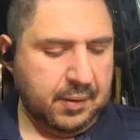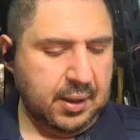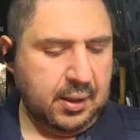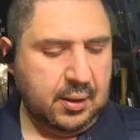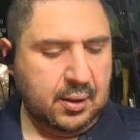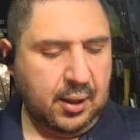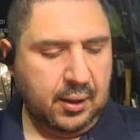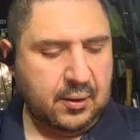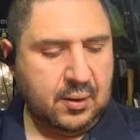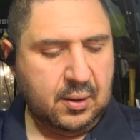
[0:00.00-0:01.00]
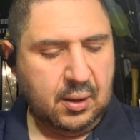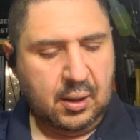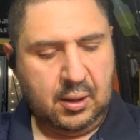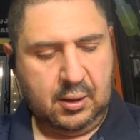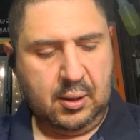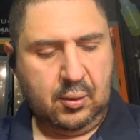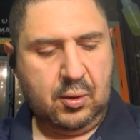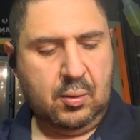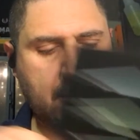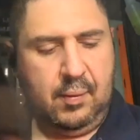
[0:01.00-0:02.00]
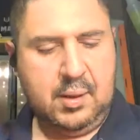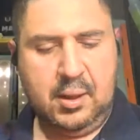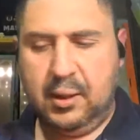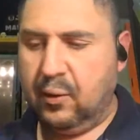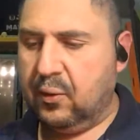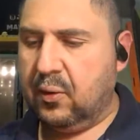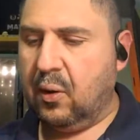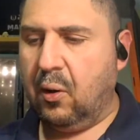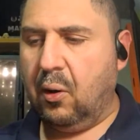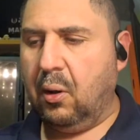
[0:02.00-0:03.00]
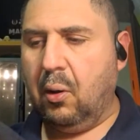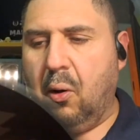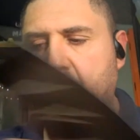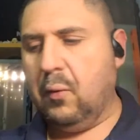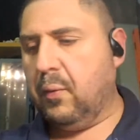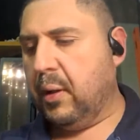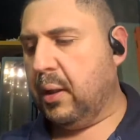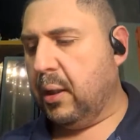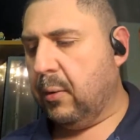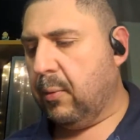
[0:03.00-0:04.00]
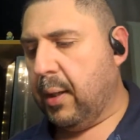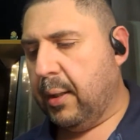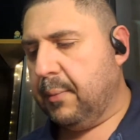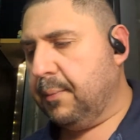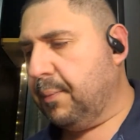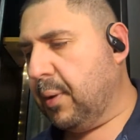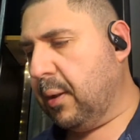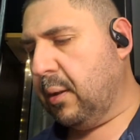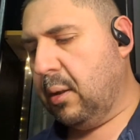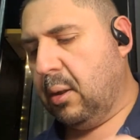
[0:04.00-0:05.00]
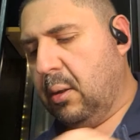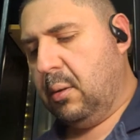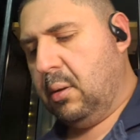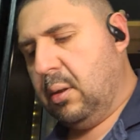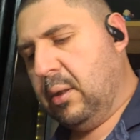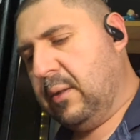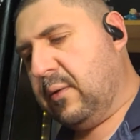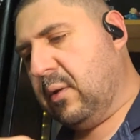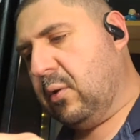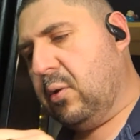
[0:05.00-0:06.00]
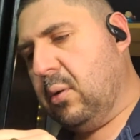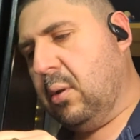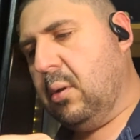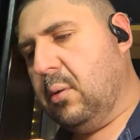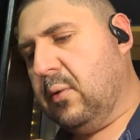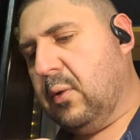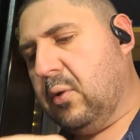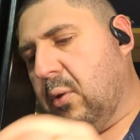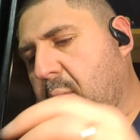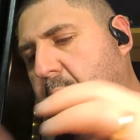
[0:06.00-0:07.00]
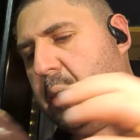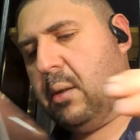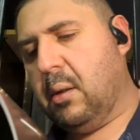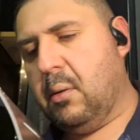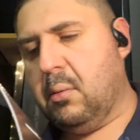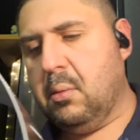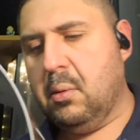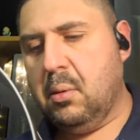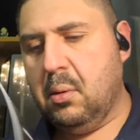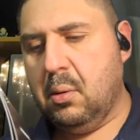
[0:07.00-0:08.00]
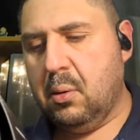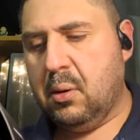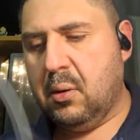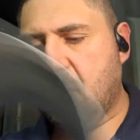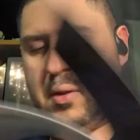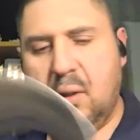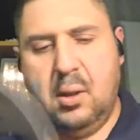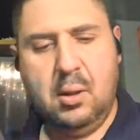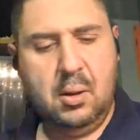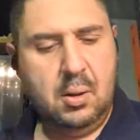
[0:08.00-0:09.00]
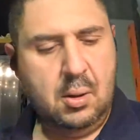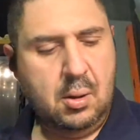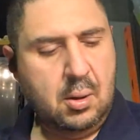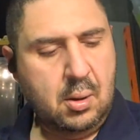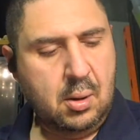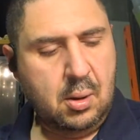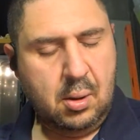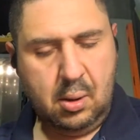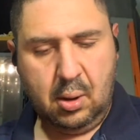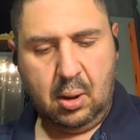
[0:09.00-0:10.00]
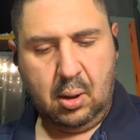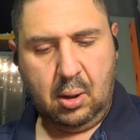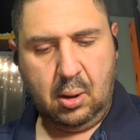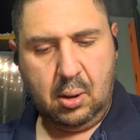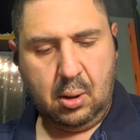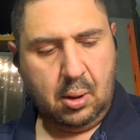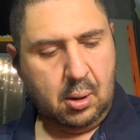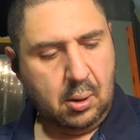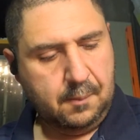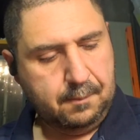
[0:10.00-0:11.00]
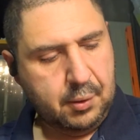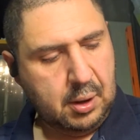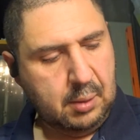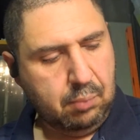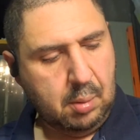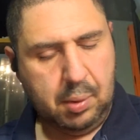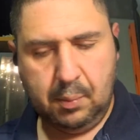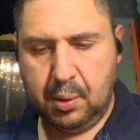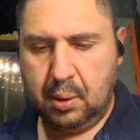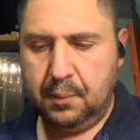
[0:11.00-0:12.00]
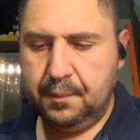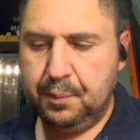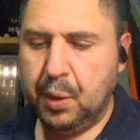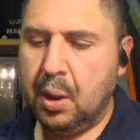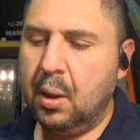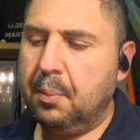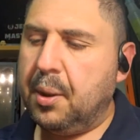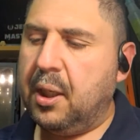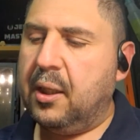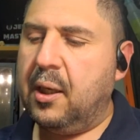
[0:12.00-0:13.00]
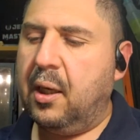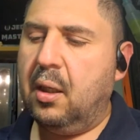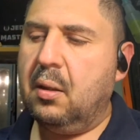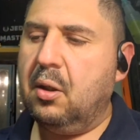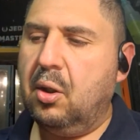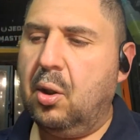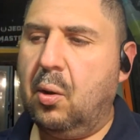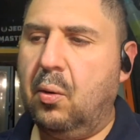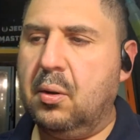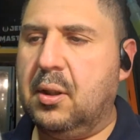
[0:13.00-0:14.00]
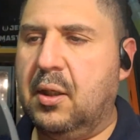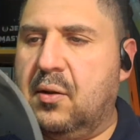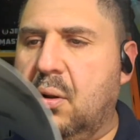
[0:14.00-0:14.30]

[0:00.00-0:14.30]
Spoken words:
the index and it tells you everything else all over again, right? But it's such a great deal to see. And blah blah blah blah. But again, these